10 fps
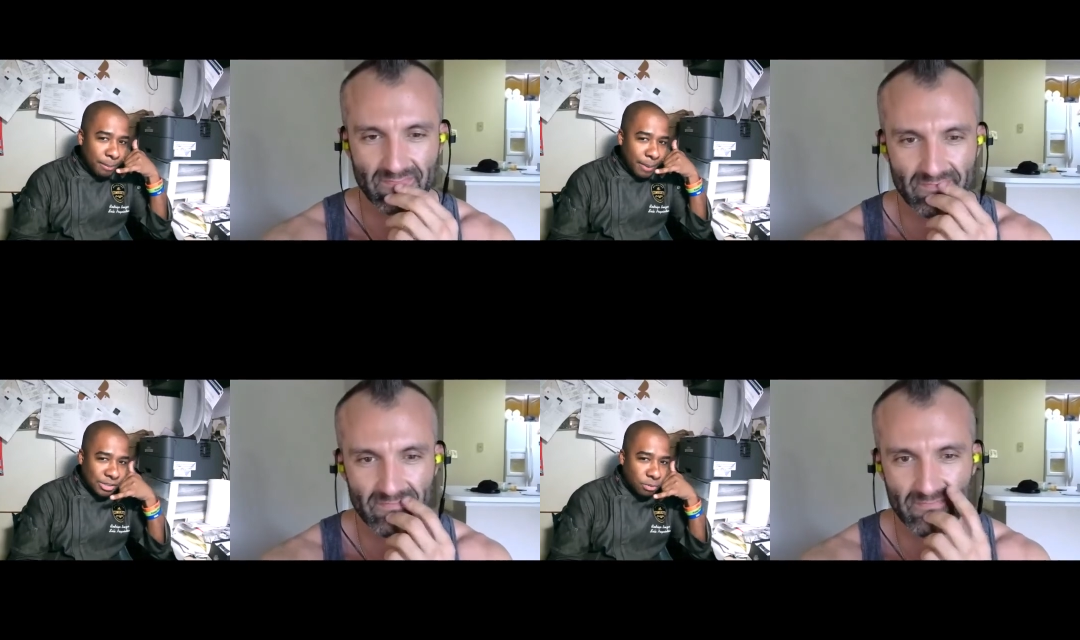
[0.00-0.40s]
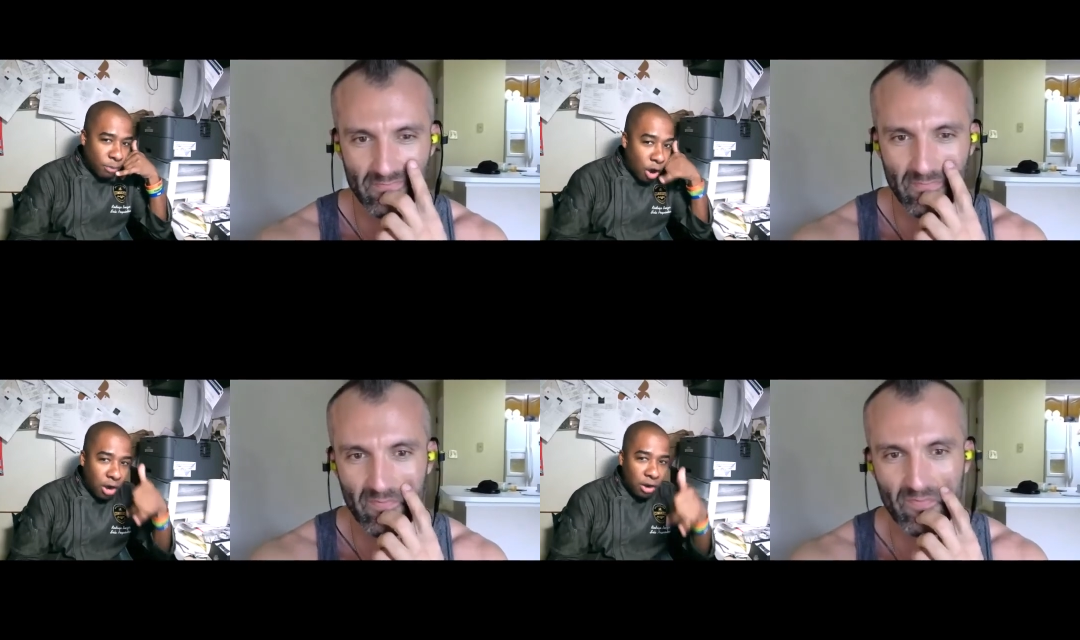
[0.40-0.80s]
Speaker 1: by
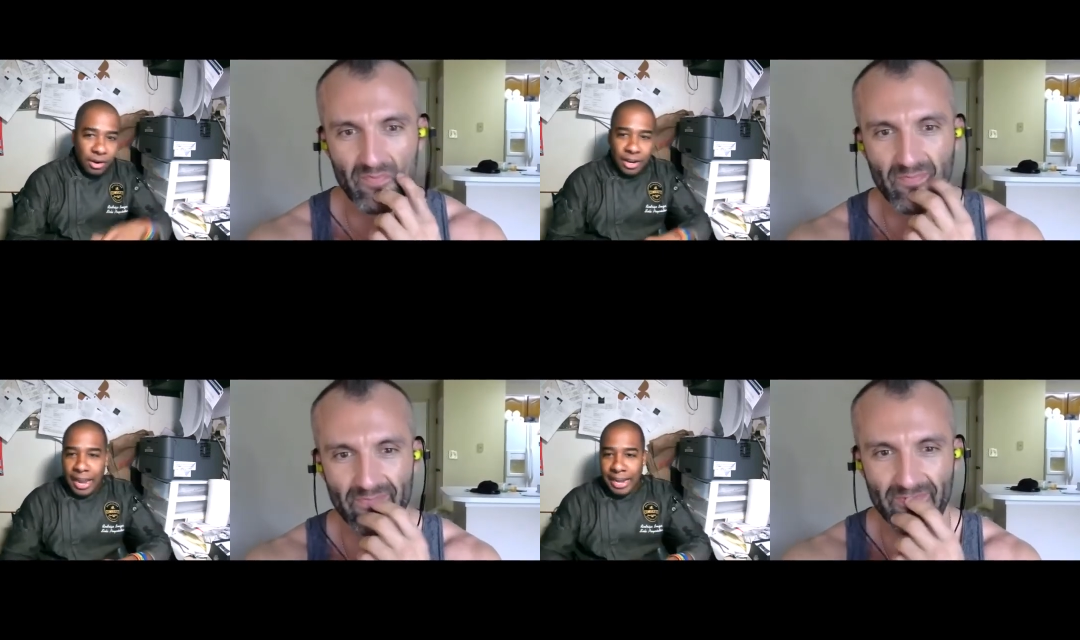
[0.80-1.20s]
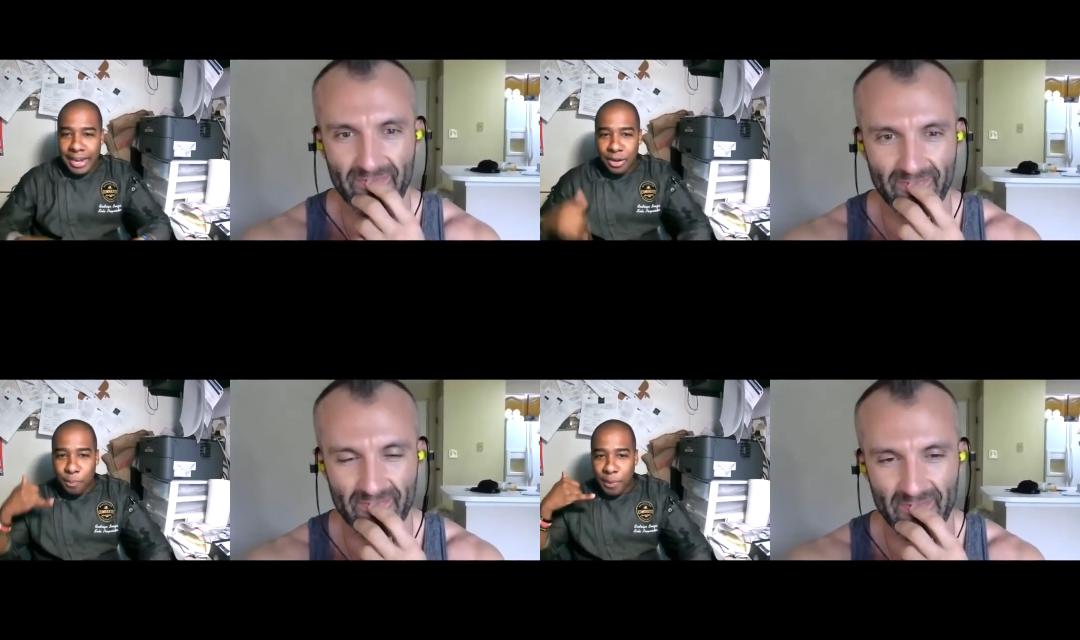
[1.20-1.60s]
tomorrow. And
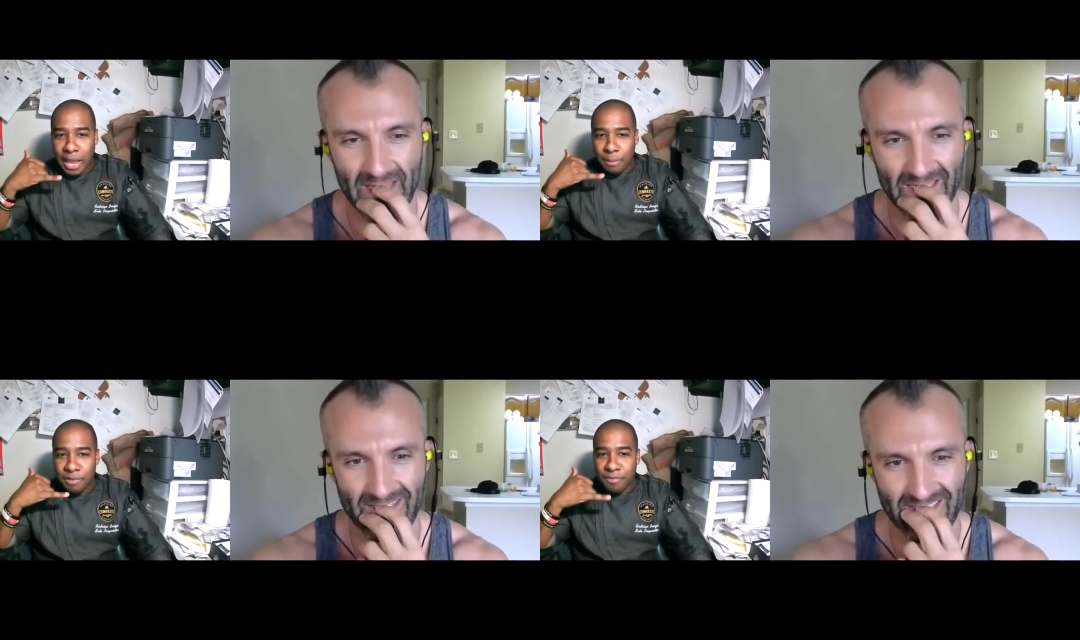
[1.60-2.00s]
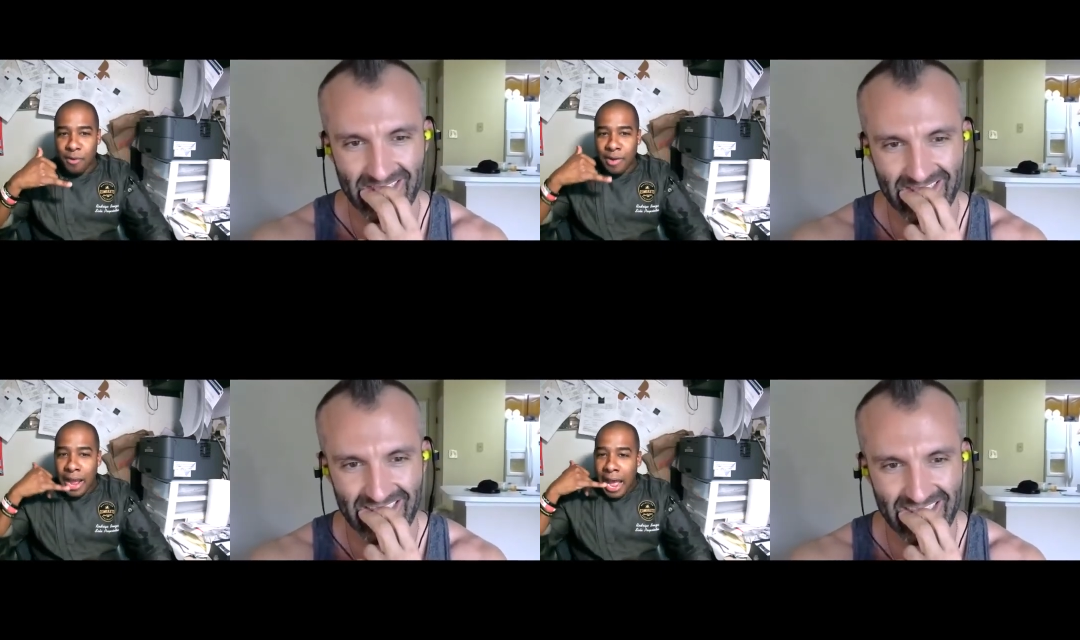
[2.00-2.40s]
then you pick up the
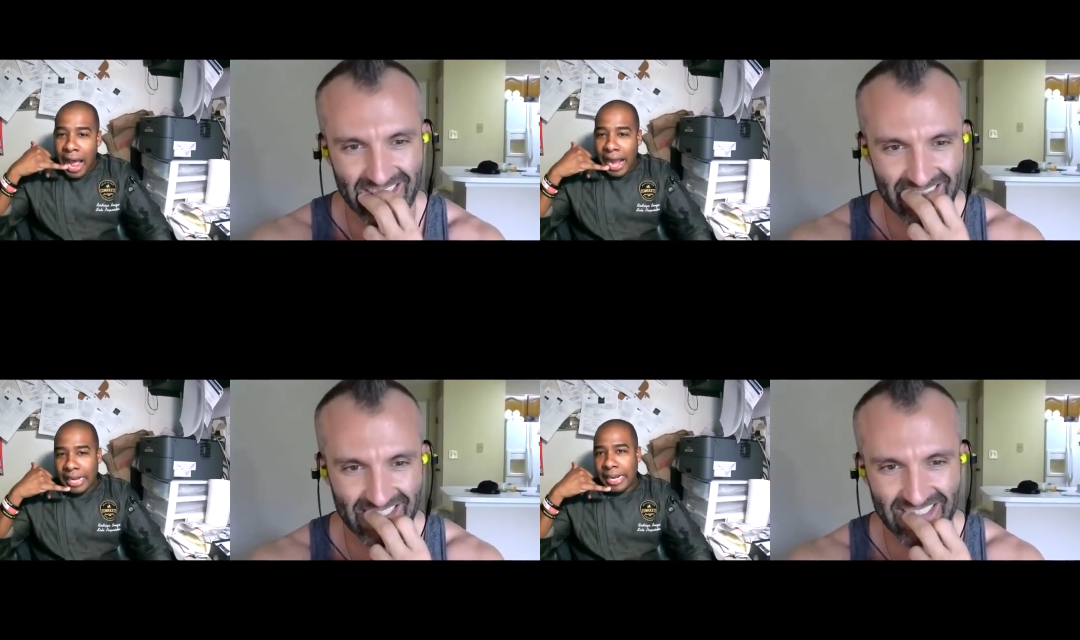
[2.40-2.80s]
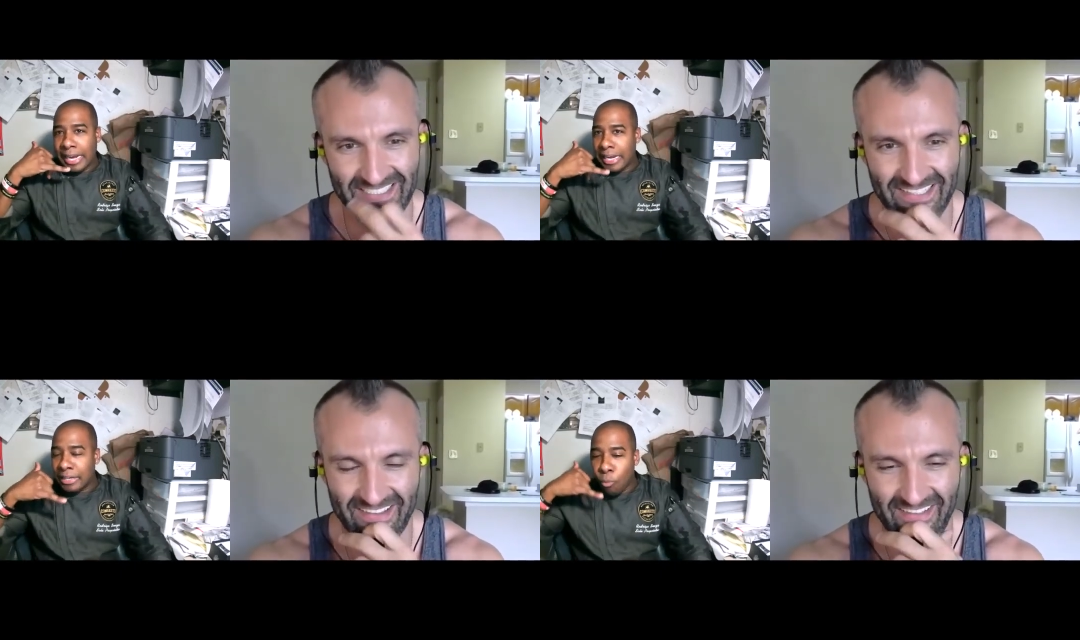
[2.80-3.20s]
phone. I
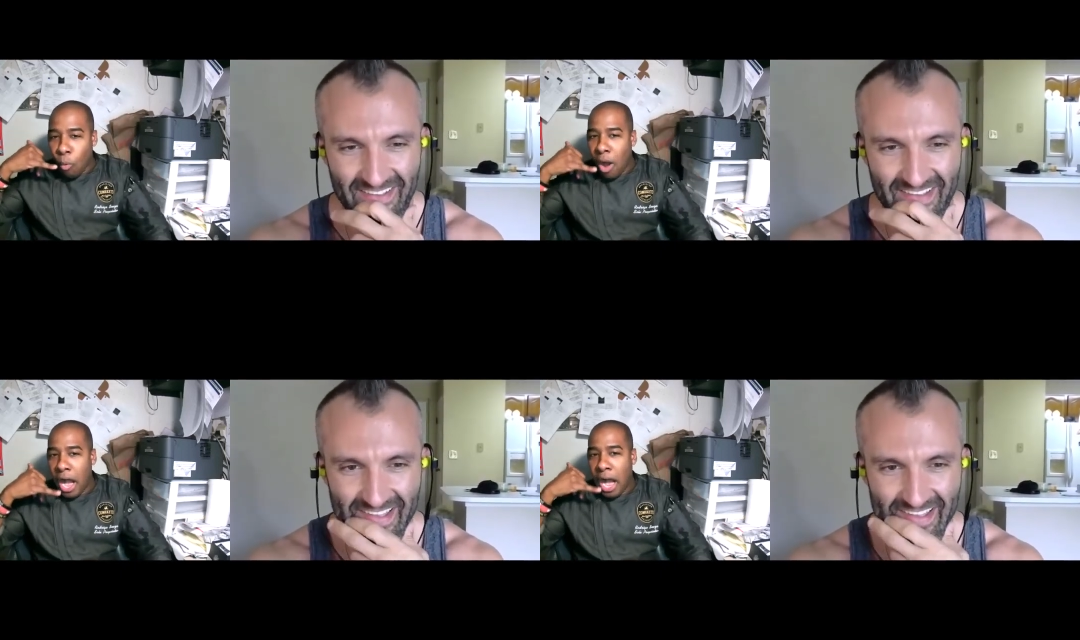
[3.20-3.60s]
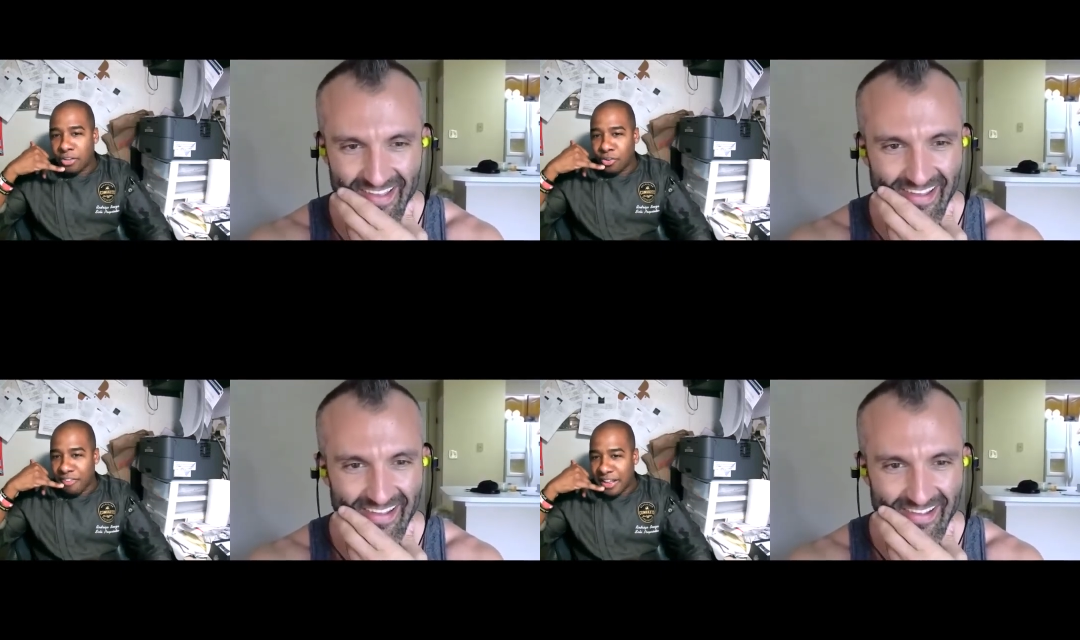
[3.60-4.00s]
need
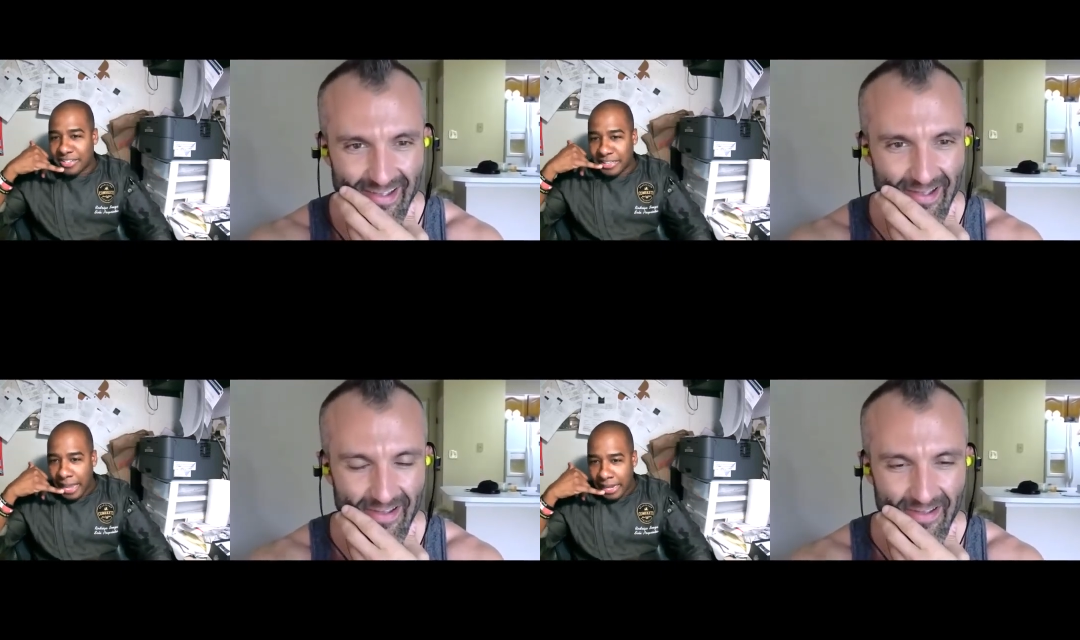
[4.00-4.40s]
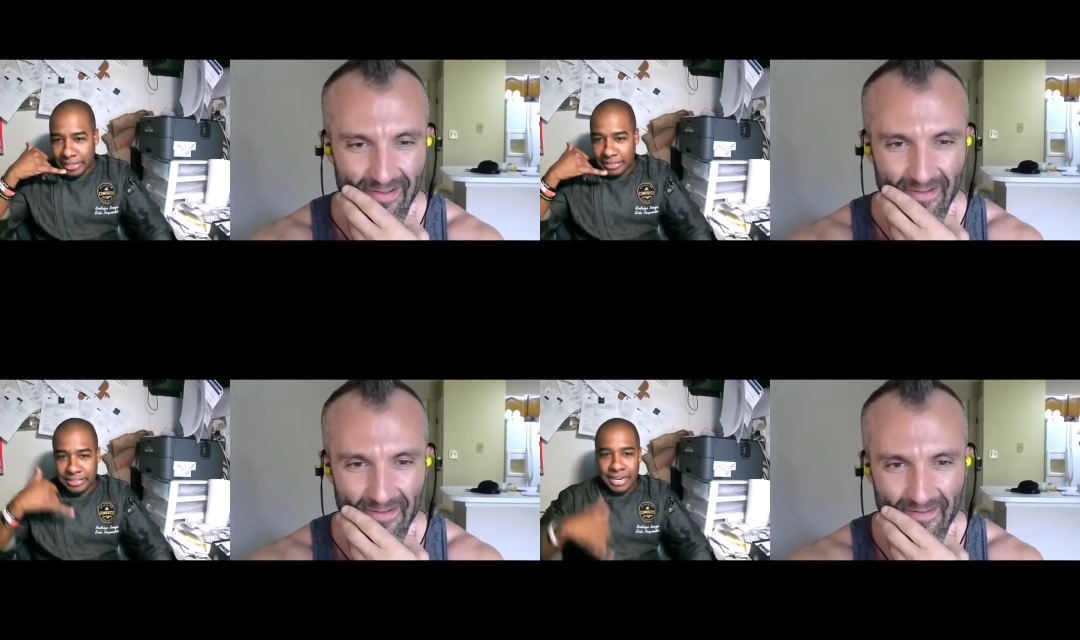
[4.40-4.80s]
100 ventilators.